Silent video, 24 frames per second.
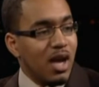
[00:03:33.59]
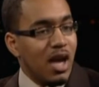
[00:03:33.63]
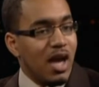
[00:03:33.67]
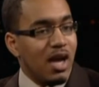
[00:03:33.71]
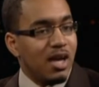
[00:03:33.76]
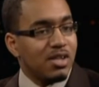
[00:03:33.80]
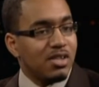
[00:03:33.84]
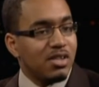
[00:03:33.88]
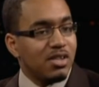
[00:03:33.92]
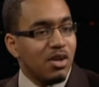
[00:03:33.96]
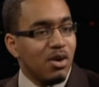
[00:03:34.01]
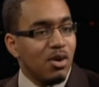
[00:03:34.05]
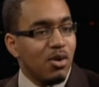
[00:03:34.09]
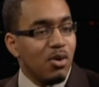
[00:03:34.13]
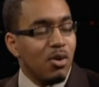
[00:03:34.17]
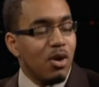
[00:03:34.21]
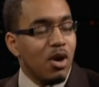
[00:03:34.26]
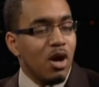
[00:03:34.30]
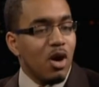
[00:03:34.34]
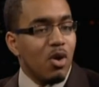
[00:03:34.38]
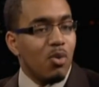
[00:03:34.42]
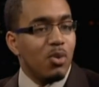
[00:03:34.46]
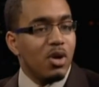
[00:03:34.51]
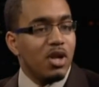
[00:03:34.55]
And so
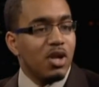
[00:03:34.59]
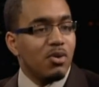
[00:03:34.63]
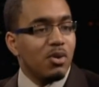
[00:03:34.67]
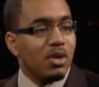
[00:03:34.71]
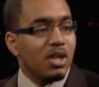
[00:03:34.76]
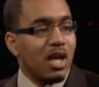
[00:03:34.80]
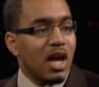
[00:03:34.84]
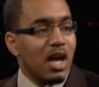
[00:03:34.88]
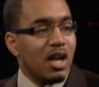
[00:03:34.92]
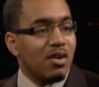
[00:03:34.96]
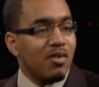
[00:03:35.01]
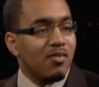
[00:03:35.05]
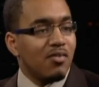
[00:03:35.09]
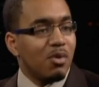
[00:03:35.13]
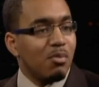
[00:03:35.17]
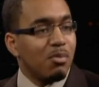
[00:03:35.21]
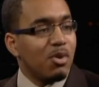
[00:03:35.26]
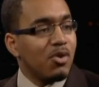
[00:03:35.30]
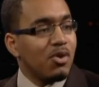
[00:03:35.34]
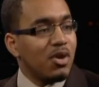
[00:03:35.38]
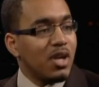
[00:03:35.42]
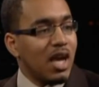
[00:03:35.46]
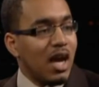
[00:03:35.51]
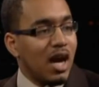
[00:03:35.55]
we do a lot of
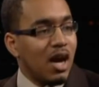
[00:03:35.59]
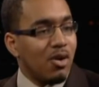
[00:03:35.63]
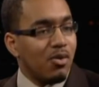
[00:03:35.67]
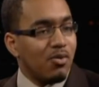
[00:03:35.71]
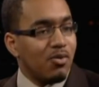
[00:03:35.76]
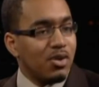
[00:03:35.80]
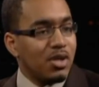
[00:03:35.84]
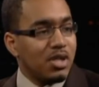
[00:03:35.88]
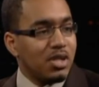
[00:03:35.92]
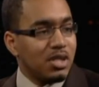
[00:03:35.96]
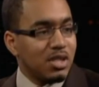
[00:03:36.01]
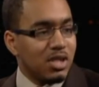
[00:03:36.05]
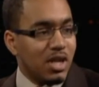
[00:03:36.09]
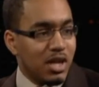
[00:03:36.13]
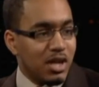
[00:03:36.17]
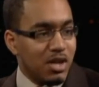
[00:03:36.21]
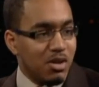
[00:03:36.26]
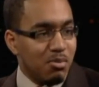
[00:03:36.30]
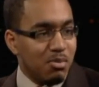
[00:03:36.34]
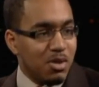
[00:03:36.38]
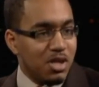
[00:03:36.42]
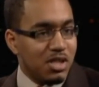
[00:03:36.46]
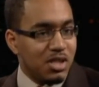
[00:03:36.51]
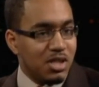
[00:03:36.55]
community outreach,
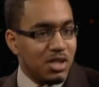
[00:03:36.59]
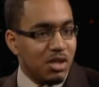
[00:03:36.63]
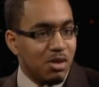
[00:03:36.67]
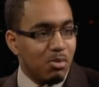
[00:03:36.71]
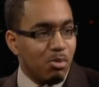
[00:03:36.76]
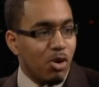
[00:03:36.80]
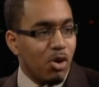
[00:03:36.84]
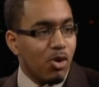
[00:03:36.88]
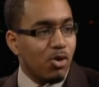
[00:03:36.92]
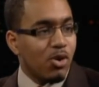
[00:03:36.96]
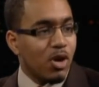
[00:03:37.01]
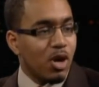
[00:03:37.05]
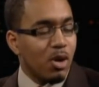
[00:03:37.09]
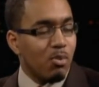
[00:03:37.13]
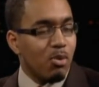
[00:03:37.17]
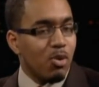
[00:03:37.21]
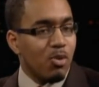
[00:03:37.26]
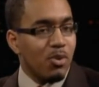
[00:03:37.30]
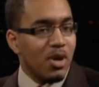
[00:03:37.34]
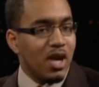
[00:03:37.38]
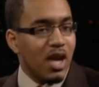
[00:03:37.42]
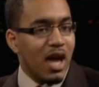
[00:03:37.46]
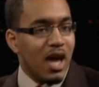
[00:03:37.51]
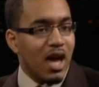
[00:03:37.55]
like you mentioned, the program
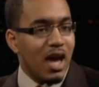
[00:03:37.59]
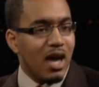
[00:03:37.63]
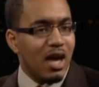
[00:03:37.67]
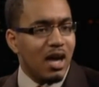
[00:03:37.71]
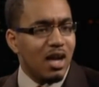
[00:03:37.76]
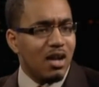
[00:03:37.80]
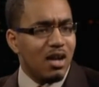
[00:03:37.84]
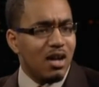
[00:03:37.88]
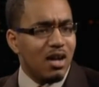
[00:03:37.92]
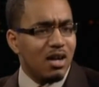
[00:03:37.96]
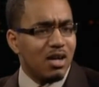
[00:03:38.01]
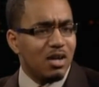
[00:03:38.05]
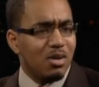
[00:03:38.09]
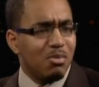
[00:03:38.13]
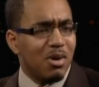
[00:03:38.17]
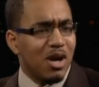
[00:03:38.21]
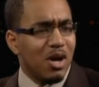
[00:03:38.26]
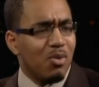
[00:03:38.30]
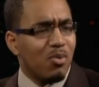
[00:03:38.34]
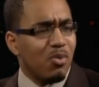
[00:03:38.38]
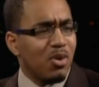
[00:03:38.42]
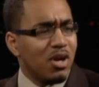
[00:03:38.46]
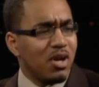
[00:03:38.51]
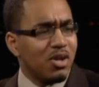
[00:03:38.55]
where we had
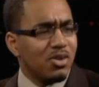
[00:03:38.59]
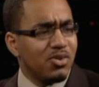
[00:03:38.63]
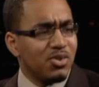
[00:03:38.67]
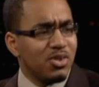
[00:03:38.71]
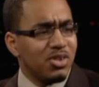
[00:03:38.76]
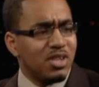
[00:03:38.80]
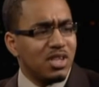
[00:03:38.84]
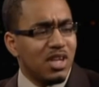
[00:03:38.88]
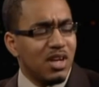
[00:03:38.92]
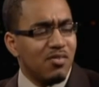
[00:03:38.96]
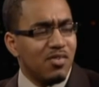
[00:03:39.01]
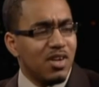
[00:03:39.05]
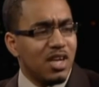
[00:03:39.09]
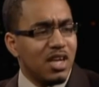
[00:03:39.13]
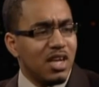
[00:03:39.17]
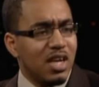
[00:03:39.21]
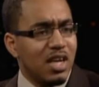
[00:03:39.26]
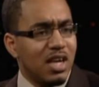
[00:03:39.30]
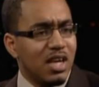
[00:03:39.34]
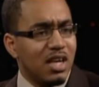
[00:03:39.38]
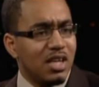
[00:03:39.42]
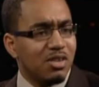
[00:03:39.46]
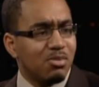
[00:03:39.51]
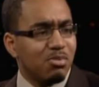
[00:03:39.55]
about 170
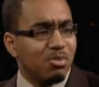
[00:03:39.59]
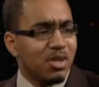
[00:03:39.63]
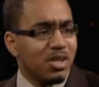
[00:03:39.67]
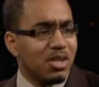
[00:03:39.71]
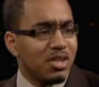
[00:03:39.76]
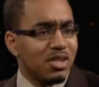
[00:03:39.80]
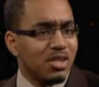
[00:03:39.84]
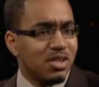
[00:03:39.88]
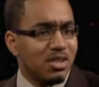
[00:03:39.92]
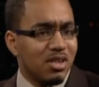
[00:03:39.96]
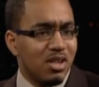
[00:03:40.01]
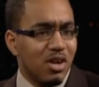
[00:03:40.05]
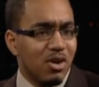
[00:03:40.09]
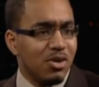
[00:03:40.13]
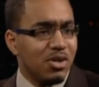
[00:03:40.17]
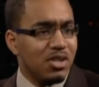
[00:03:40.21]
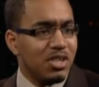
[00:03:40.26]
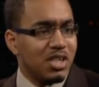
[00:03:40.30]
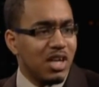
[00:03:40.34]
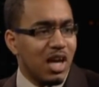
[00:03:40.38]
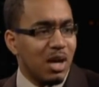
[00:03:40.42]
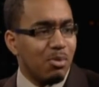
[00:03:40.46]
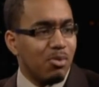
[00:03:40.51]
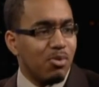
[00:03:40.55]
kids plus
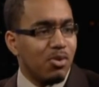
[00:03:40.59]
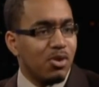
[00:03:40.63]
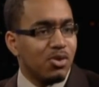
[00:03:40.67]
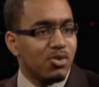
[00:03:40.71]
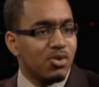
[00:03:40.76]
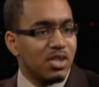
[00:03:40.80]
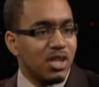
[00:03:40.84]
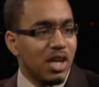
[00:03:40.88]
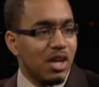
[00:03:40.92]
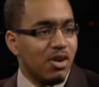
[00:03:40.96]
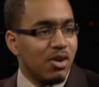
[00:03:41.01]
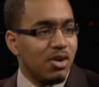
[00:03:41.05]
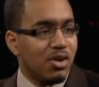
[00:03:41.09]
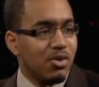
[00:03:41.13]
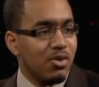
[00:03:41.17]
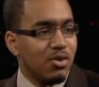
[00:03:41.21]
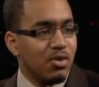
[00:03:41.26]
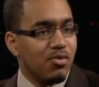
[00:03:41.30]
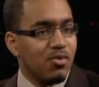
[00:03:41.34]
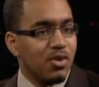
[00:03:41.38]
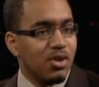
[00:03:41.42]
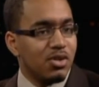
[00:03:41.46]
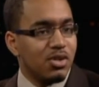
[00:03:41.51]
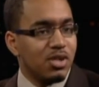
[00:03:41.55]
30 chaperones stay on
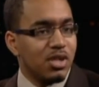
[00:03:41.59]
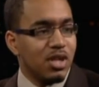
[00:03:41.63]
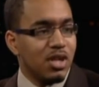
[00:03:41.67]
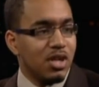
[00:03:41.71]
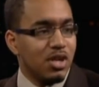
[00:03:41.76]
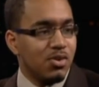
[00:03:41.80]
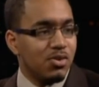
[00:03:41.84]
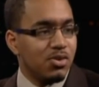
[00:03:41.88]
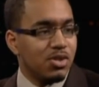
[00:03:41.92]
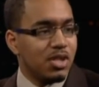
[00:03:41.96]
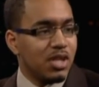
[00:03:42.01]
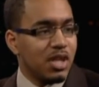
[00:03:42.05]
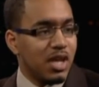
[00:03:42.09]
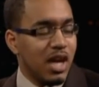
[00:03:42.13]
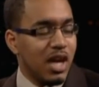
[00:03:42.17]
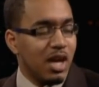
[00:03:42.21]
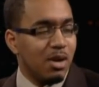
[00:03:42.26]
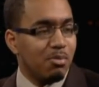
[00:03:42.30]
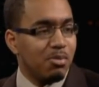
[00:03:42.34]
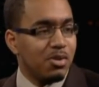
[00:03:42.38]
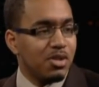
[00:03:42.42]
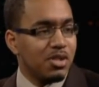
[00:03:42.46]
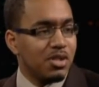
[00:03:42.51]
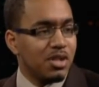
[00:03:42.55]
University of Houston
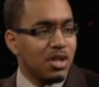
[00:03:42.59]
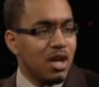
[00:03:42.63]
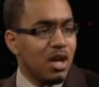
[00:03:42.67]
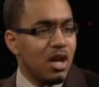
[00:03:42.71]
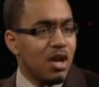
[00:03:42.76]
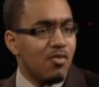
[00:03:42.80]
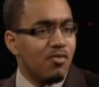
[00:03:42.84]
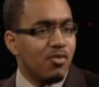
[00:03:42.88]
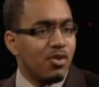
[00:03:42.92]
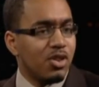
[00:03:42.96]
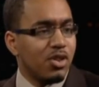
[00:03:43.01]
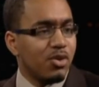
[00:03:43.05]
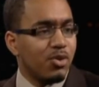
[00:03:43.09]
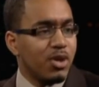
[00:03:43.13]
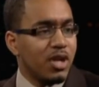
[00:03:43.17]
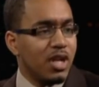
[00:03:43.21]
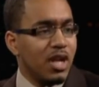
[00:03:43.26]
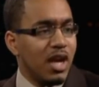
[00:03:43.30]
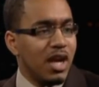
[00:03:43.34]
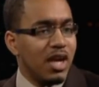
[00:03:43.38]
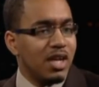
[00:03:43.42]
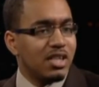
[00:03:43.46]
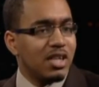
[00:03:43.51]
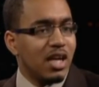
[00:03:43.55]
campus for
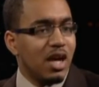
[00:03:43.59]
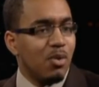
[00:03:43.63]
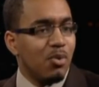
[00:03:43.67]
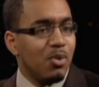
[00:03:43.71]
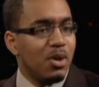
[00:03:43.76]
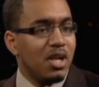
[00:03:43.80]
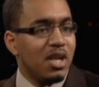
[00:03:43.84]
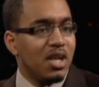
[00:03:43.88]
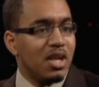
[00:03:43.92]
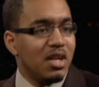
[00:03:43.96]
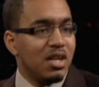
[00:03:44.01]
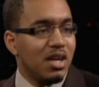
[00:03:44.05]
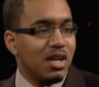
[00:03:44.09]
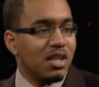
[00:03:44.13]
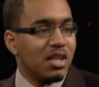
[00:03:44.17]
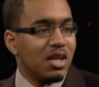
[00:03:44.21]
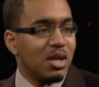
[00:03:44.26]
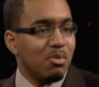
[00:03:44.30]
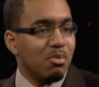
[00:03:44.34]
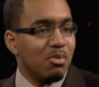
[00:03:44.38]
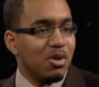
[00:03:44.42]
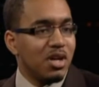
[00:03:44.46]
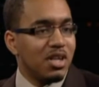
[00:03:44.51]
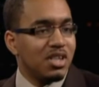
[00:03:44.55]
3 days, and we did
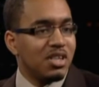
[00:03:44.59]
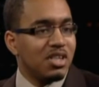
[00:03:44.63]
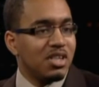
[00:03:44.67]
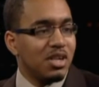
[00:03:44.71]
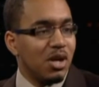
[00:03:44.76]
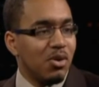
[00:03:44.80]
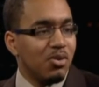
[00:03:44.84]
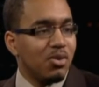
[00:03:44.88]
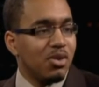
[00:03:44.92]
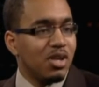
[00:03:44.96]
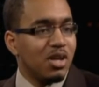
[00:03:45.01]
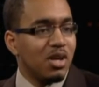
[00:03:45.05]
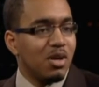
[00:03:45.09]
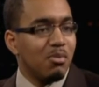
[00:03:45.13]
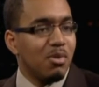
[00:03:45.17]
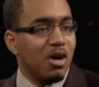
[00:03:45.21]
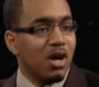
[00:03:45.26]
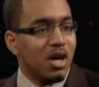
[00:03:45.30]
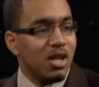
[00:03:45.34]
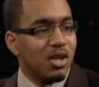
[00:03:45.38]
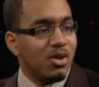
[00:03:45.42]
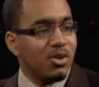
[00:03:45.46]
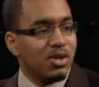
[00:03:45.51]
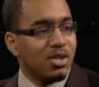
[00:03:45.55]
nothing but show them
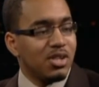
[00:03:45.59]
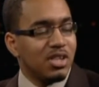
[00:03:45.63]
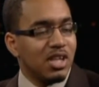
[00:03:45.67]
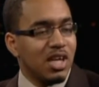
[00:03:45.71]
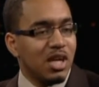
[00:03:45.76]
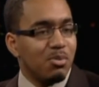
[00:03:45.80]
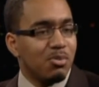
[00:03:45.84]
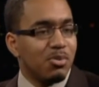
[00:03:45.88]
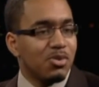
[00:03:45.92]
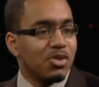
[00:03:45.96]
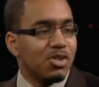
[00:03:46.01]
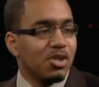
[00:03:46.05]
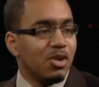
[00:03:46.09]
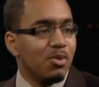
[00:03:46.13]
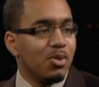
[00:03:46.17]
other examples.